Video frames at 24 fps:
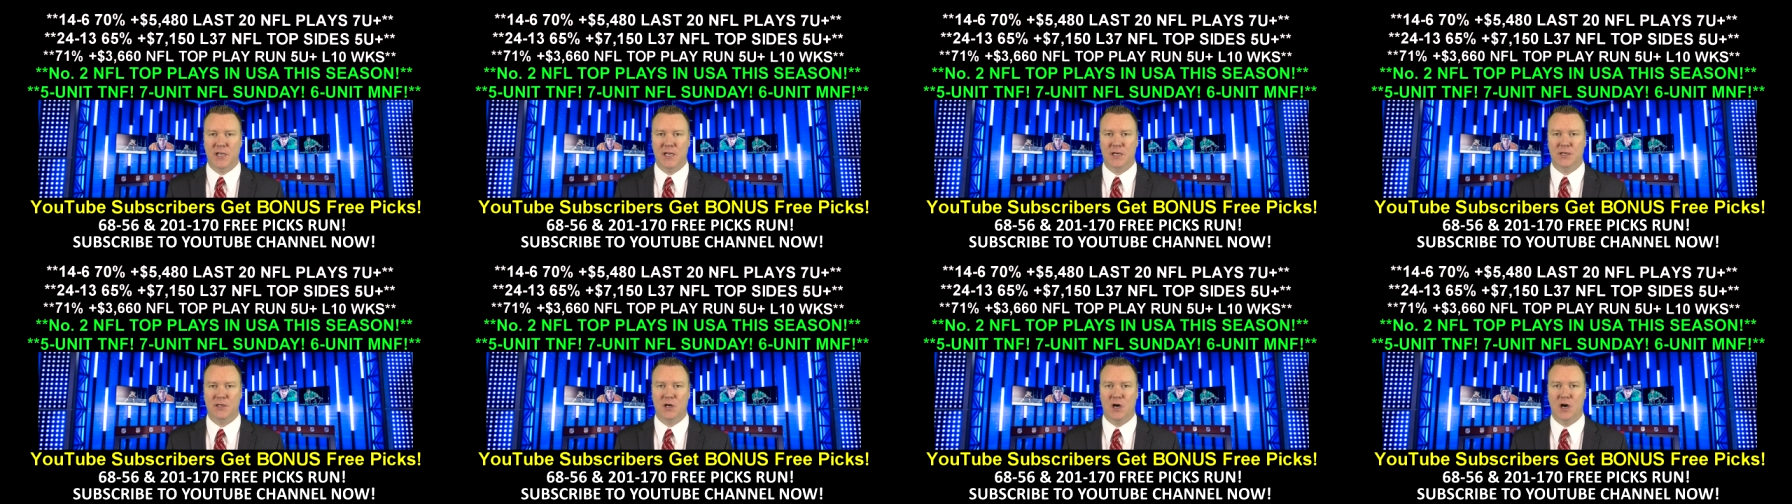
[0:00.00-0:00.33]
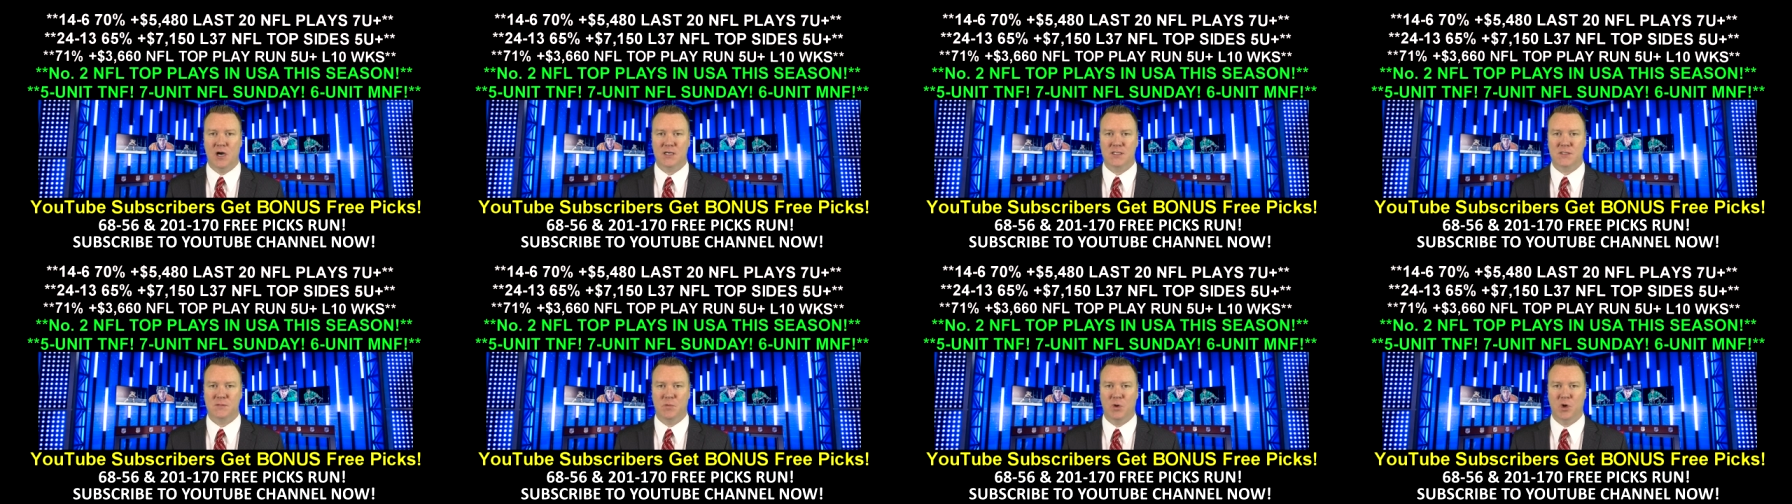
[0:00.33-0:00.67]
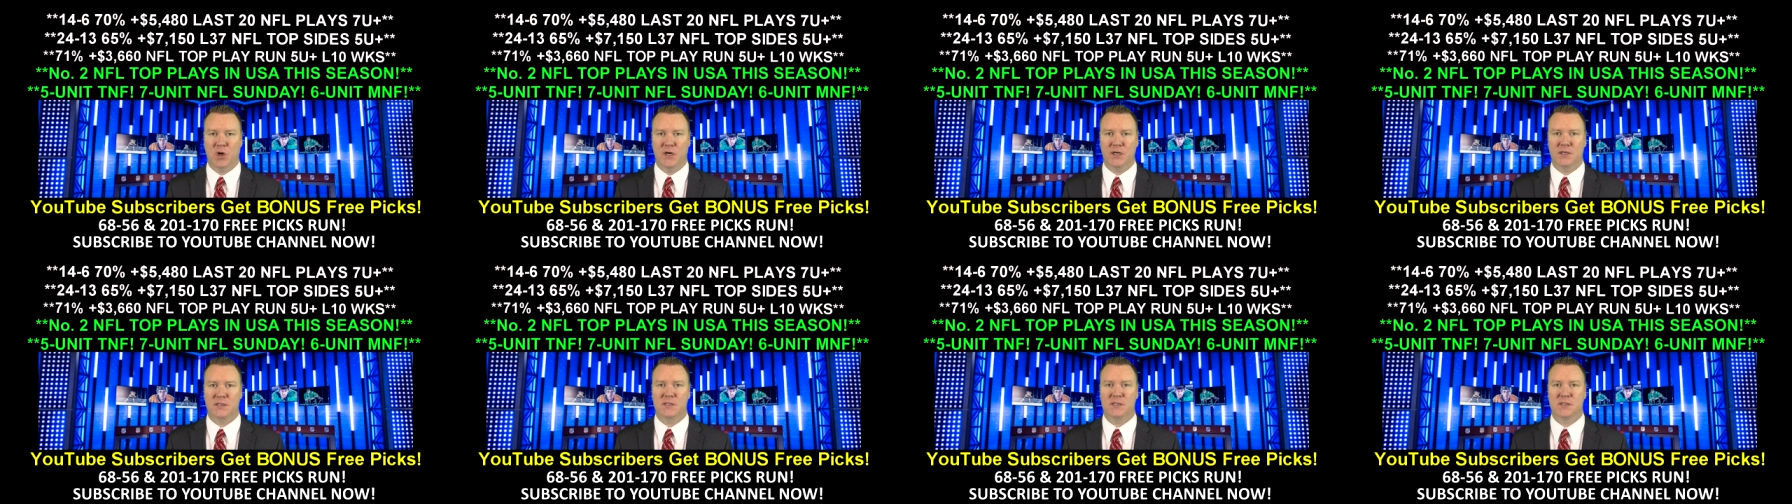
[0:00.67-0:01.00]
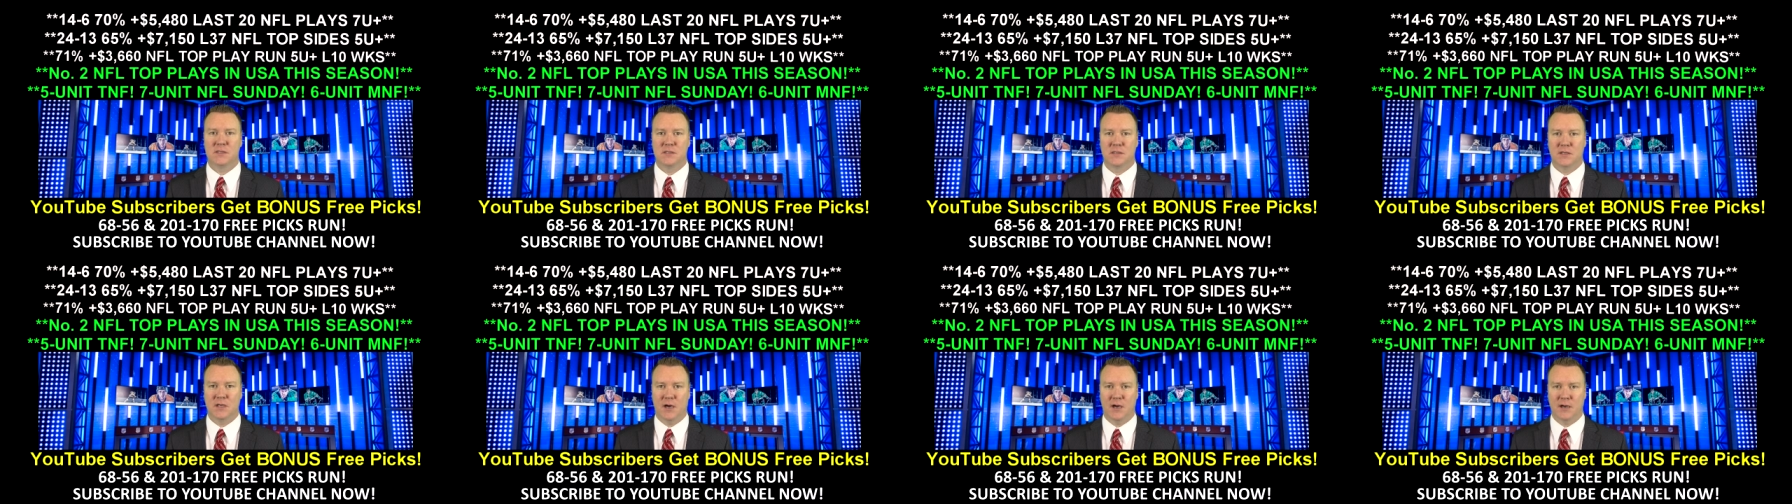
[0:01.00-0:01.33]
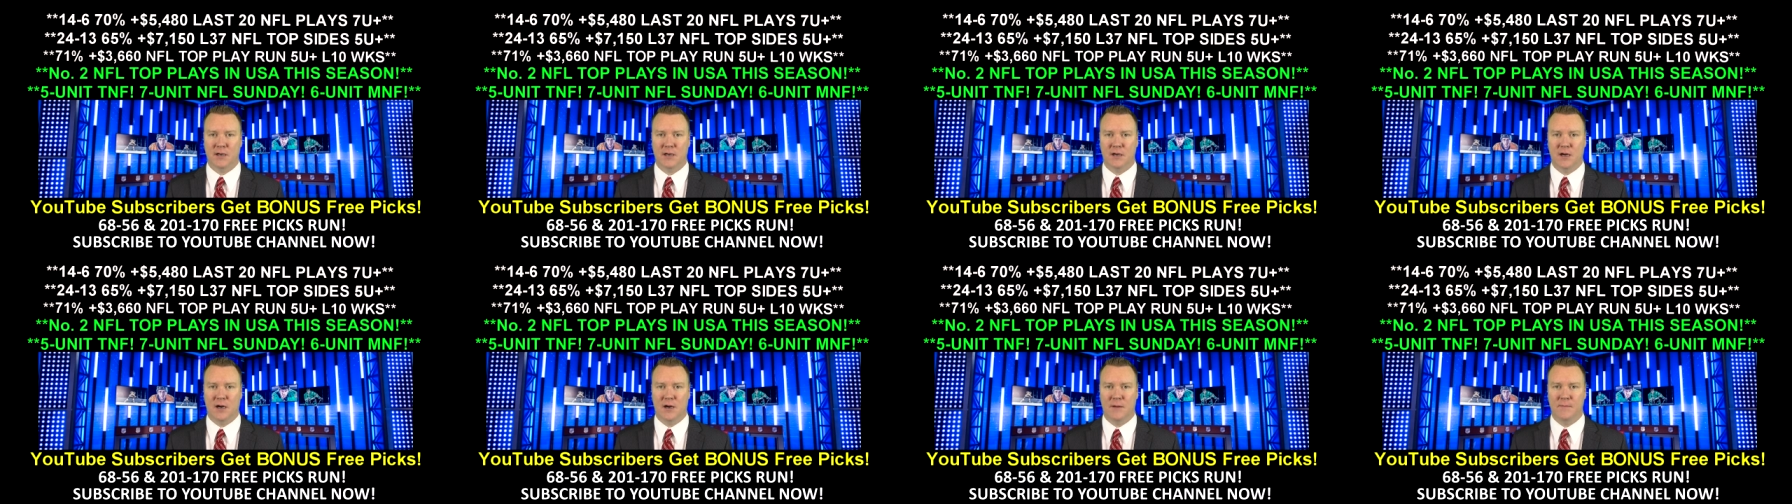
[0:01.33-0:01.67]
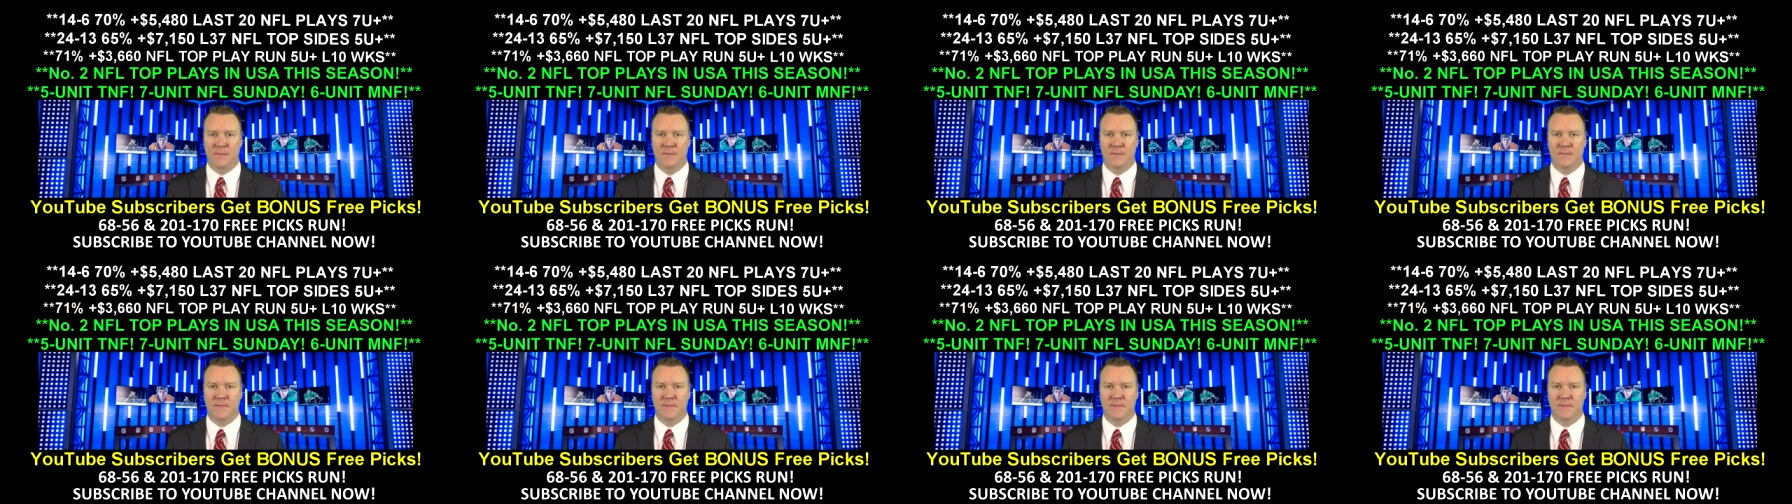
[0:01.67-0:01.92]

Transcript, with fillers: at Doc Sports dot com.